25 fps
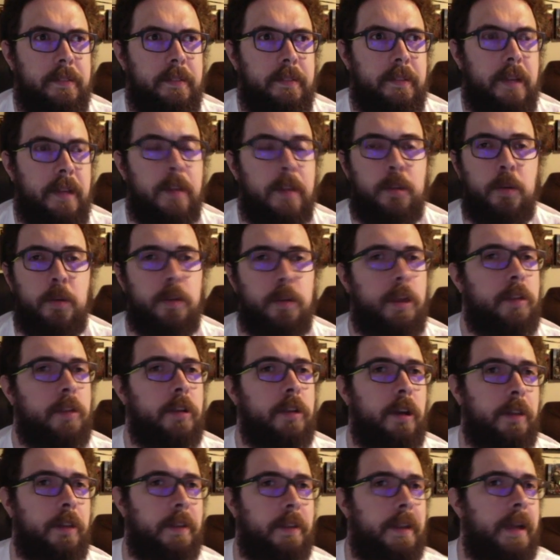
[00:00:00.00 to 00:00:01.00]
as soon as I
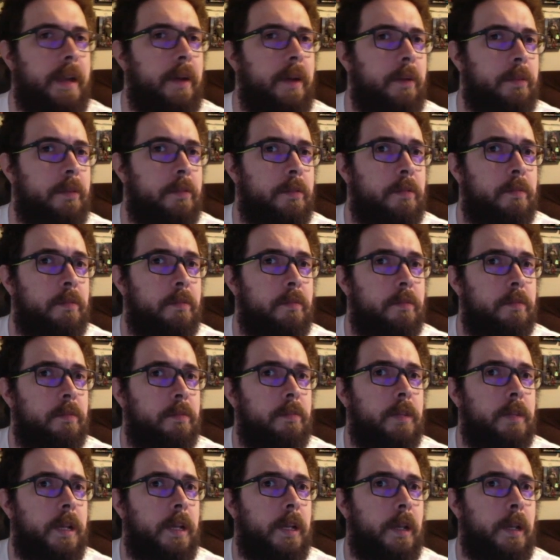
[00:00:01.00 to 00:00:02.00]
saw the nails
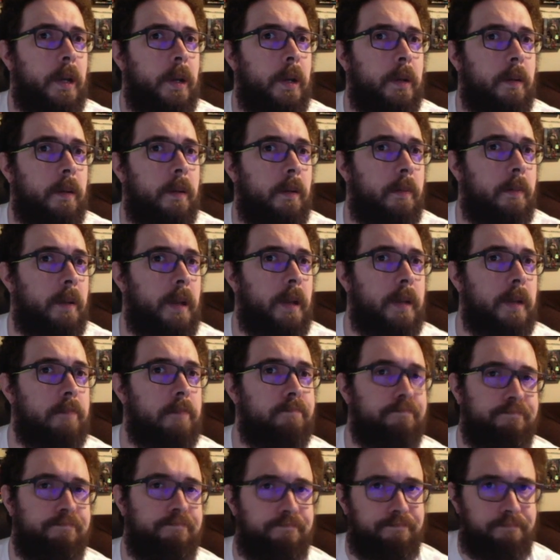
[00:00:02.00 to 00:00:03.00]
getting longer, I'd have been like,
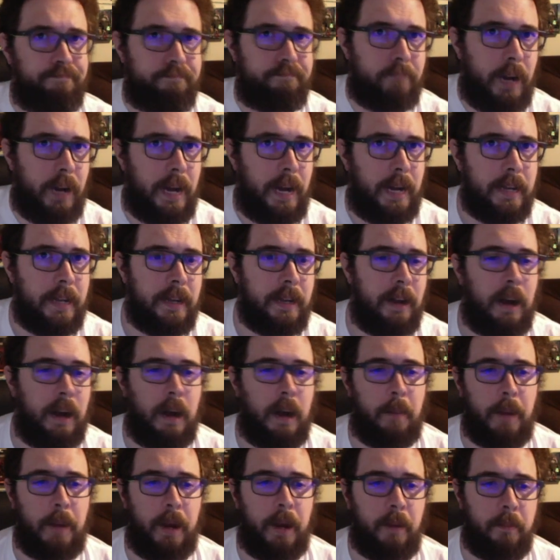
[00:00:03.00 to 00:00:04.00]
bye,
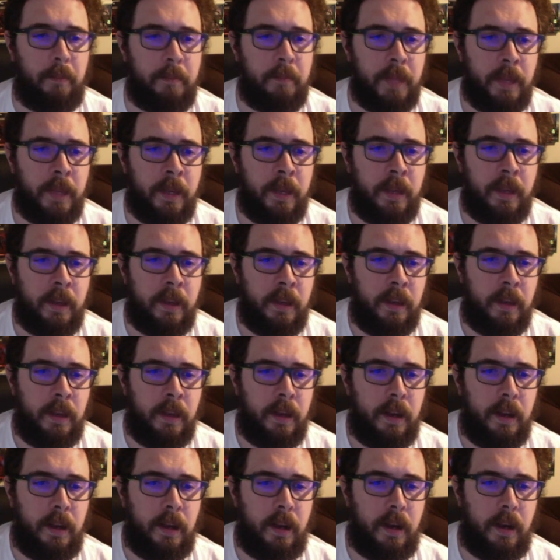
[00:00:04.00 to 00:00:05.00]
I'm out.
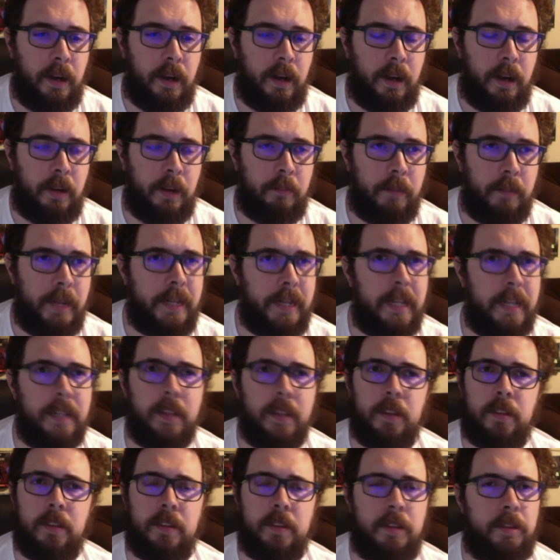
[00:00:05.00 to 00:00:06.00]
And then
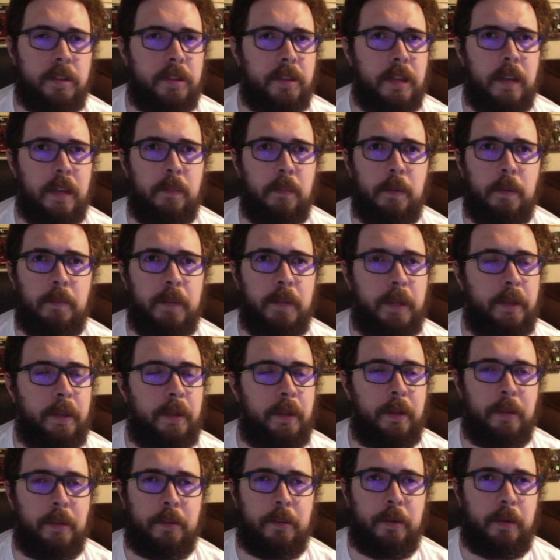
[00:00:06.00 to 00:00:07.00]
the scene with
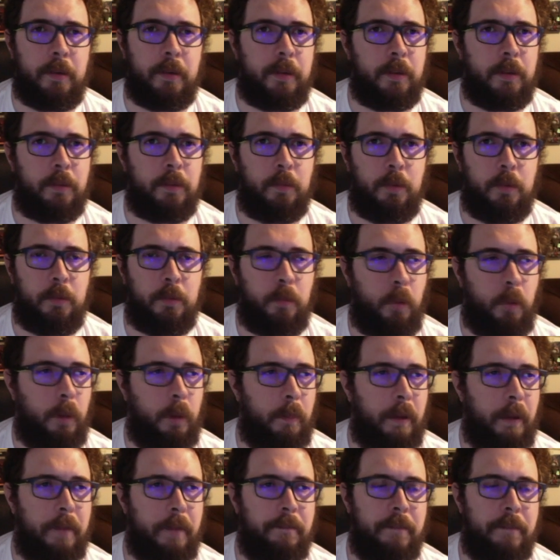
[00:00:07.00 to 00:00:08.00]
Piccadilly Circus was one
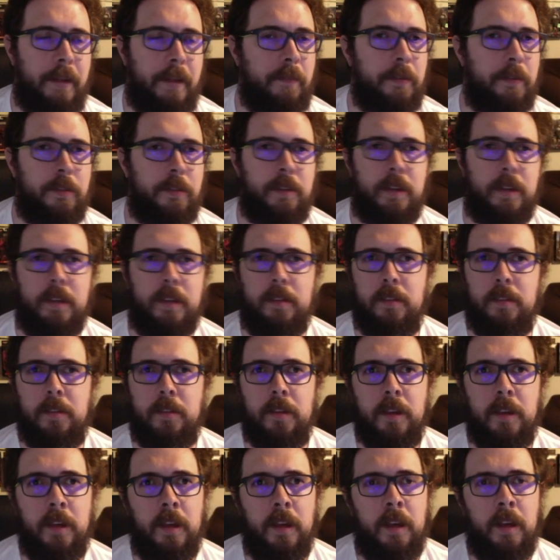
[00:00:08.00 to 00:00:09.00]
of my favorite
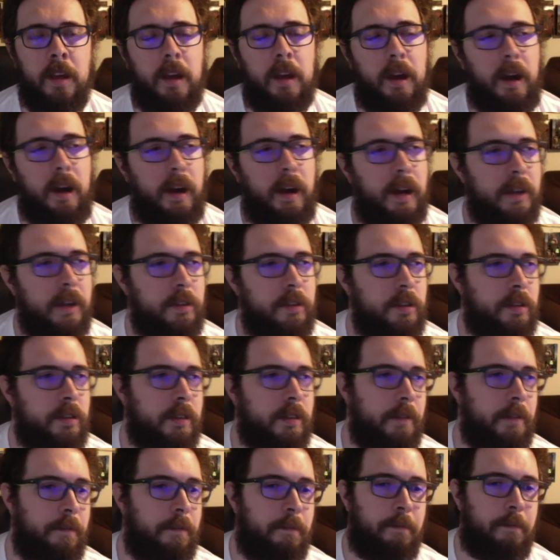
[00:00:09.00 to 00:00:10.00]
scenes.
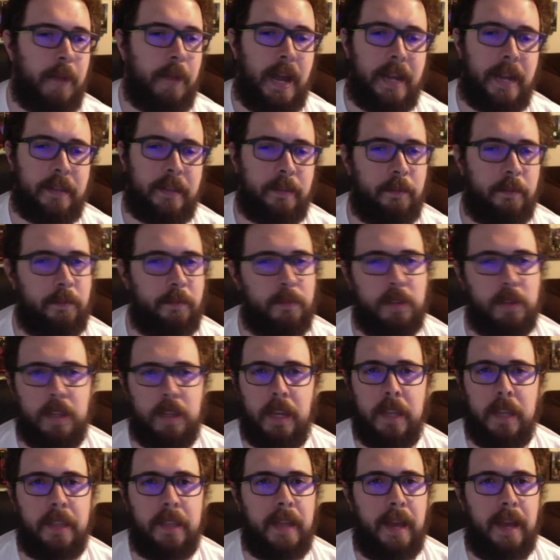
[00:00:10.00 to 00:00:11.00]
Just the fact of
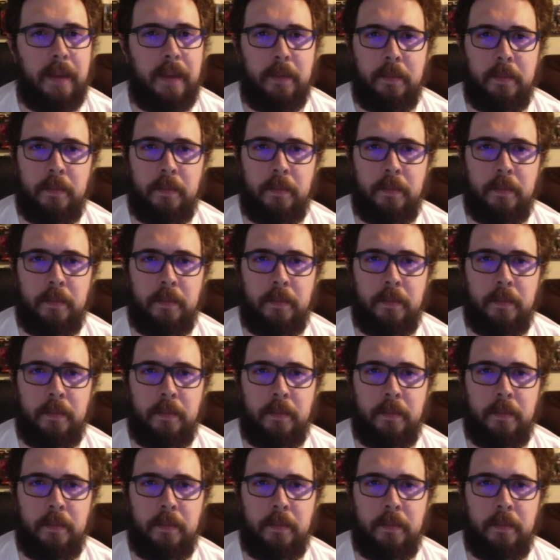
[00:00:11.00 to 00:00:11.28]
seeing that